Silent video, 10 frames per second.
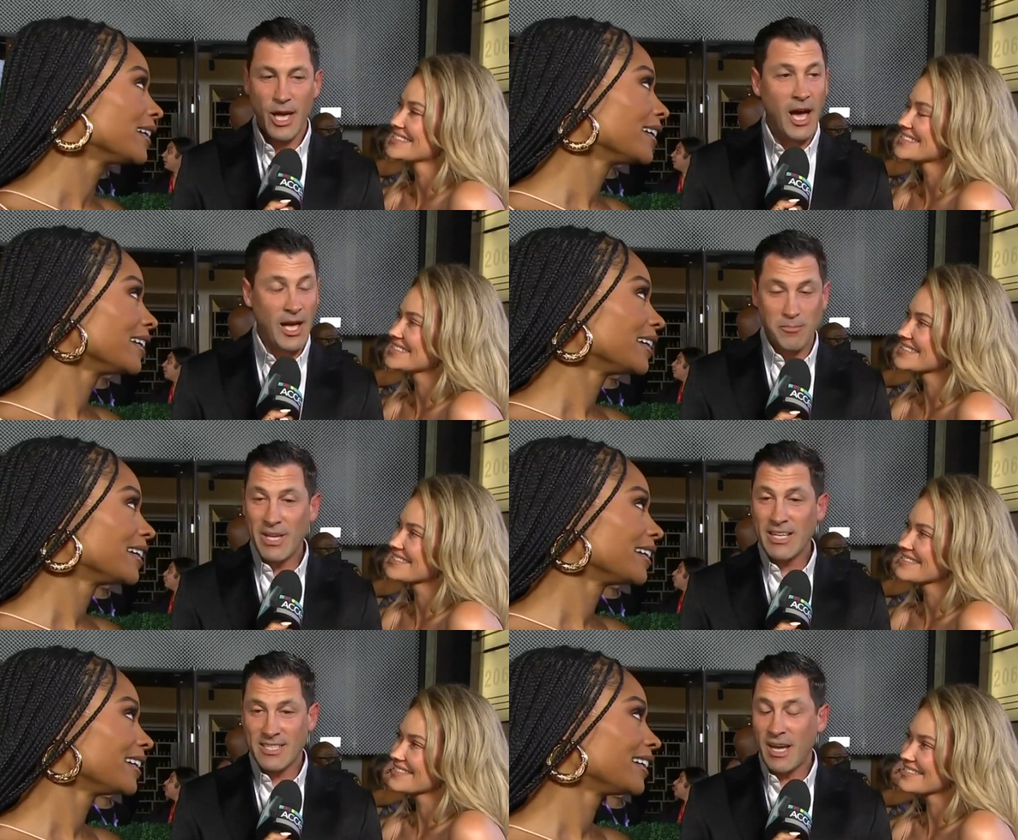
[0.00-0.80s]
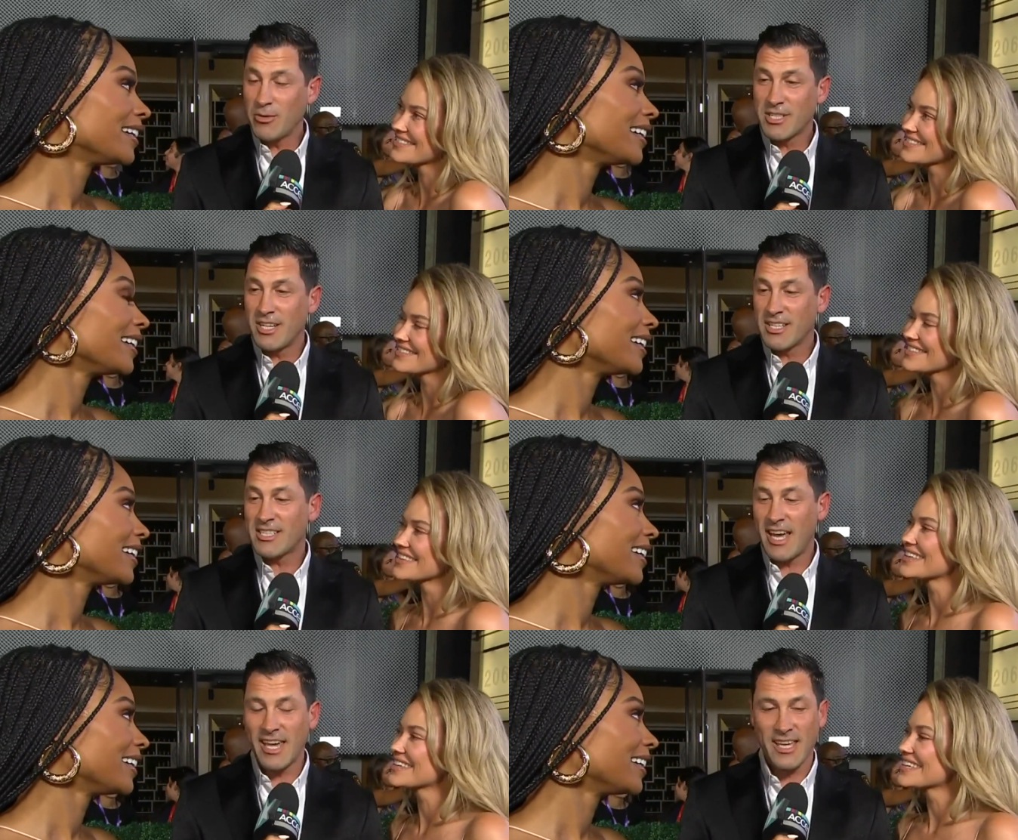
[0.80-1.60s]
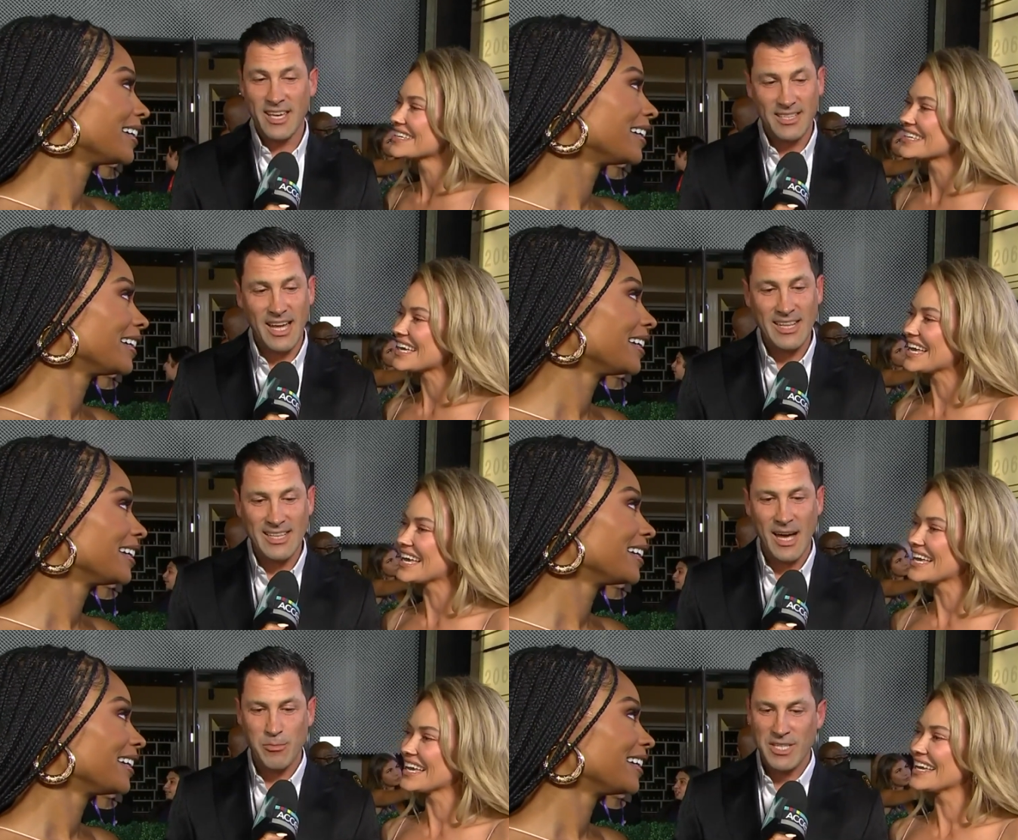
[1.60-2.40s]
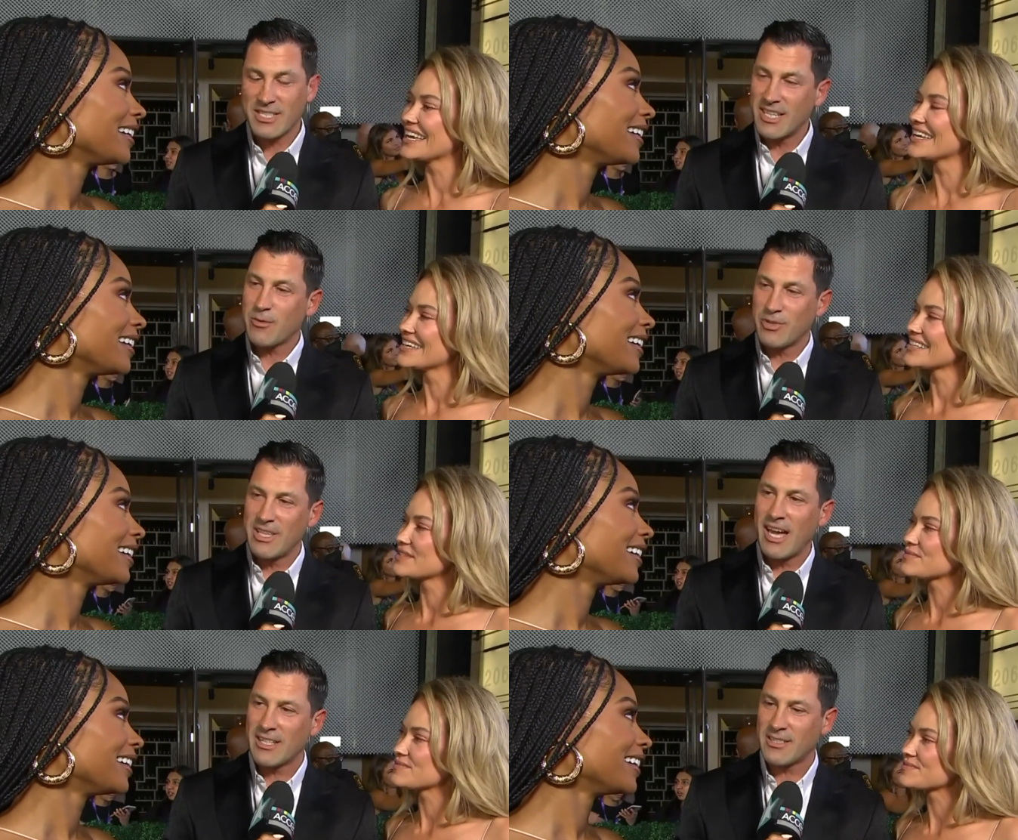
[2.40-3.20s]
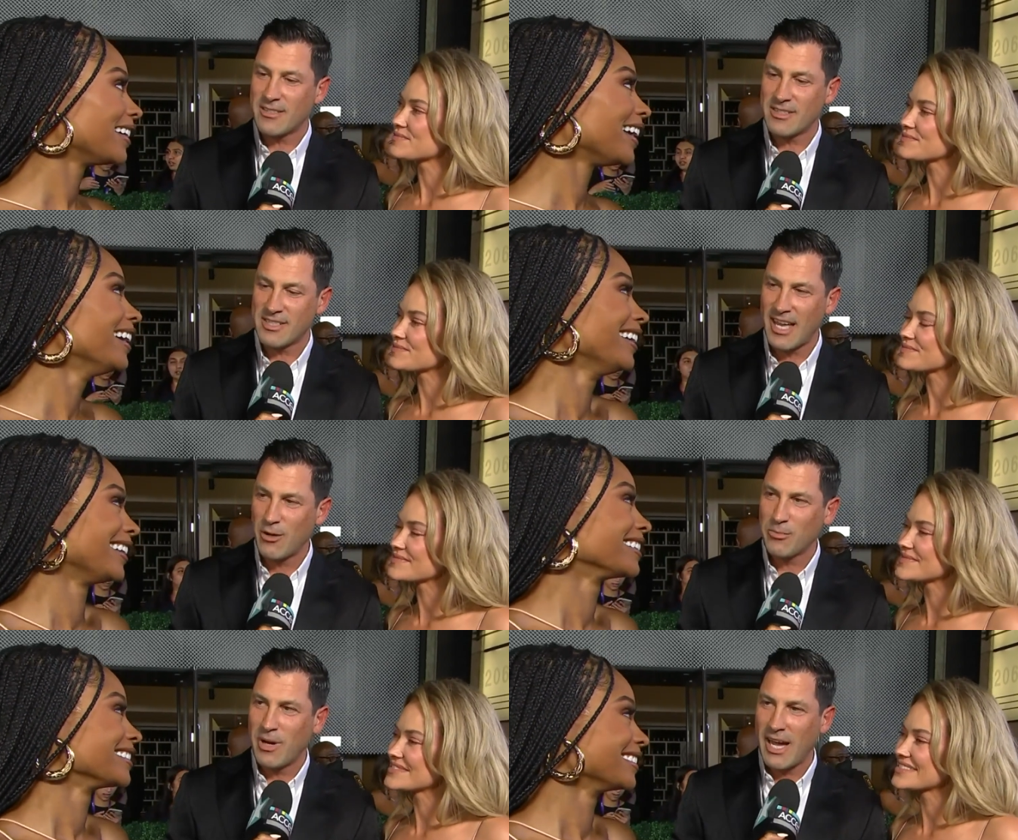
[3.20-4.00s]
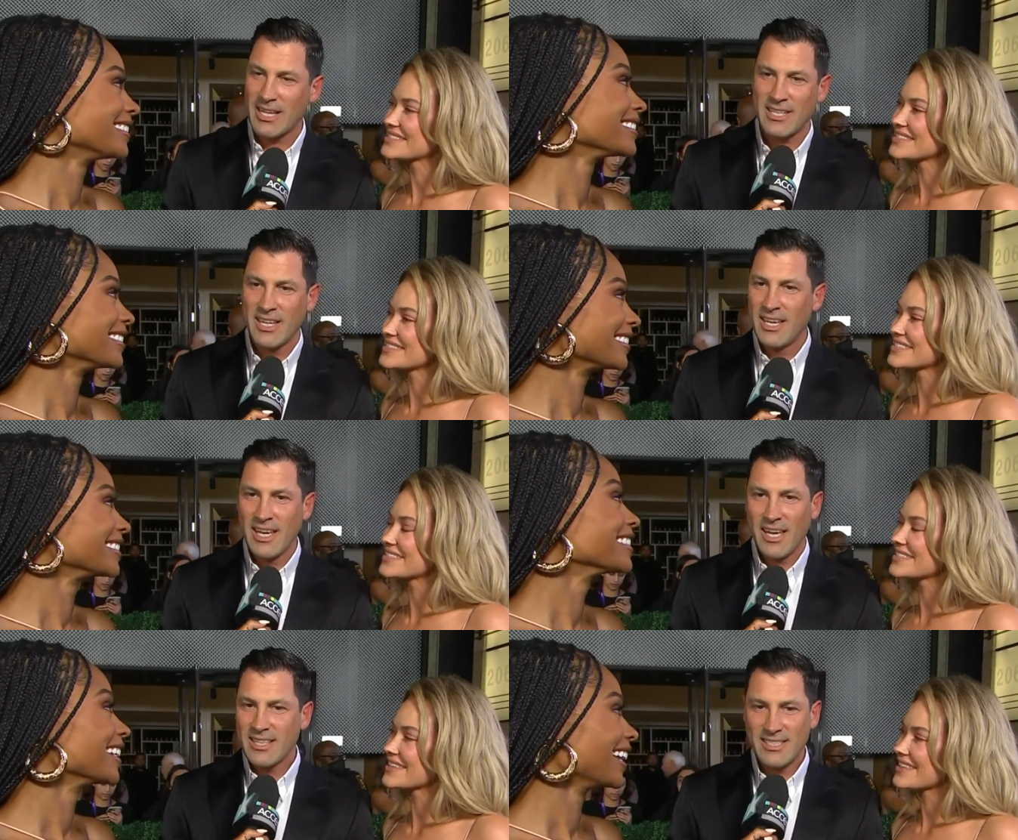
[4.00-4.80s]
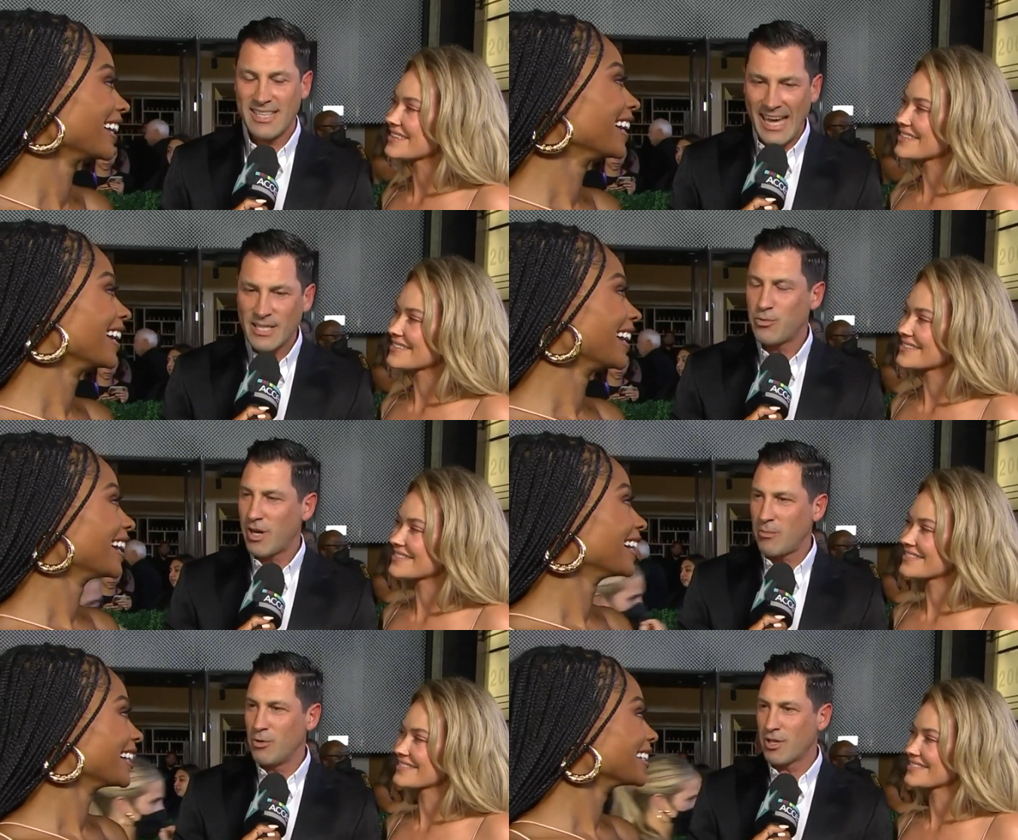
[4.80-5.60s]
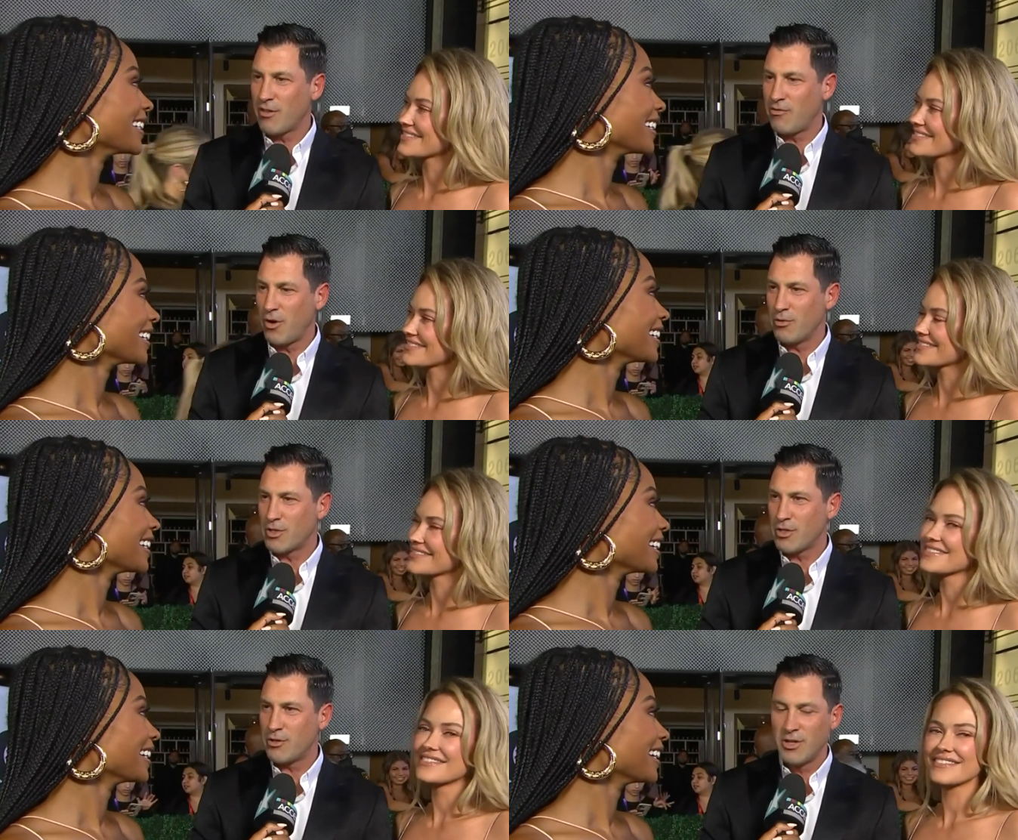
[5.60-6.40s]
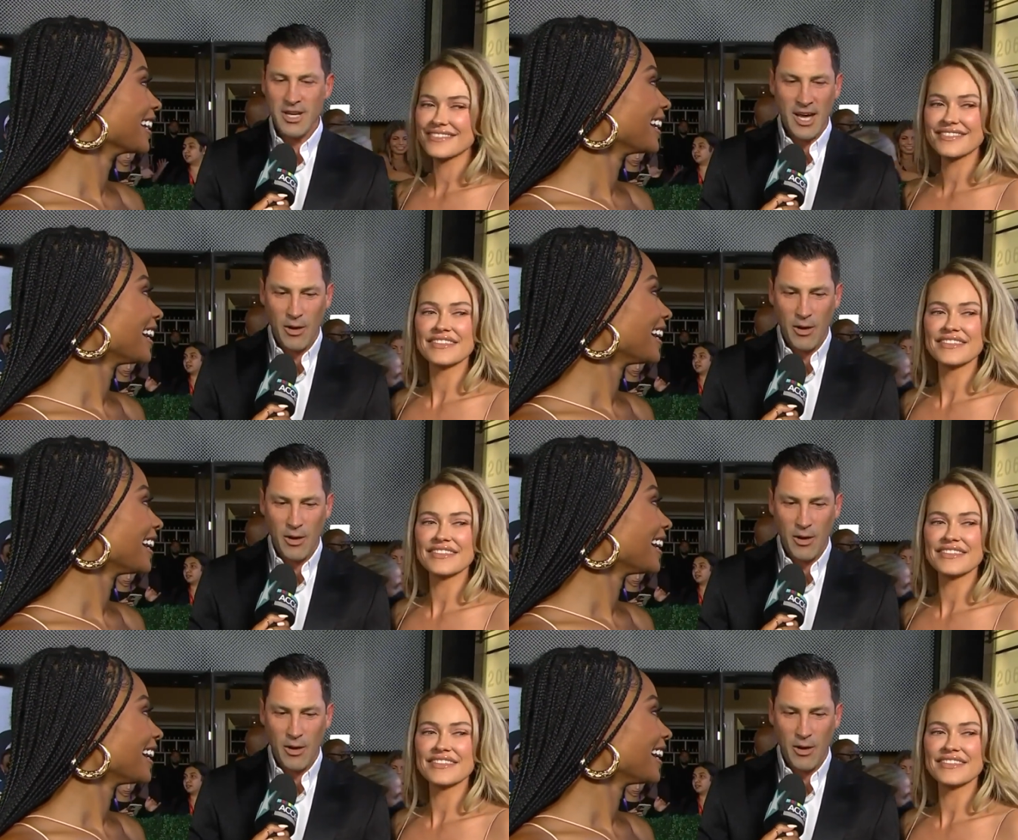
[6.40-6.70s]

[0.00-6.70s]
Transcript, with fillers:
Speaker 1: I that's I was going to say that, that I'm going to stick with that soundbite that's what I'm looking forward to.